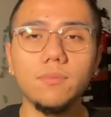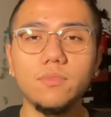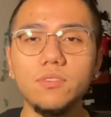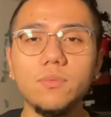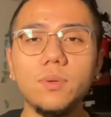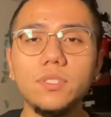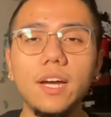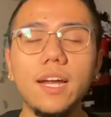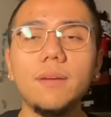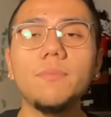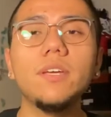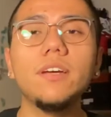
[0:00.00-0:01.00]
super tight
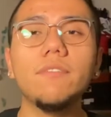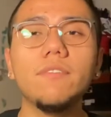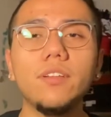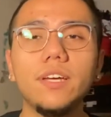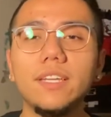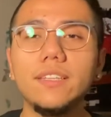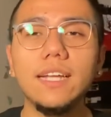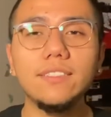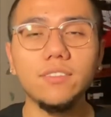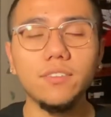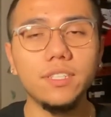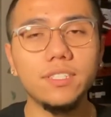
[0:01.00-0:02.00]
on me. I feel like
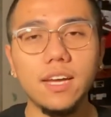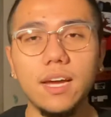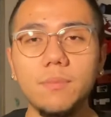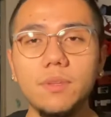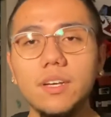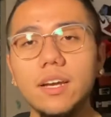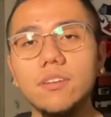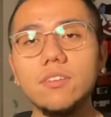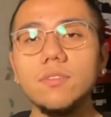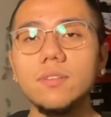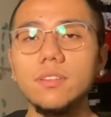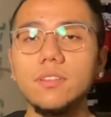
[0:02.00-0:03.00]
that's the only time you gotta
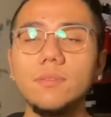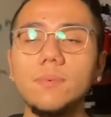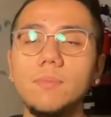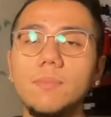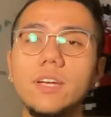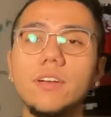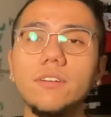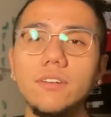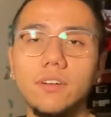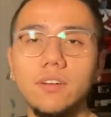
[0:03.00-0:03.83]
go a little bit bigger.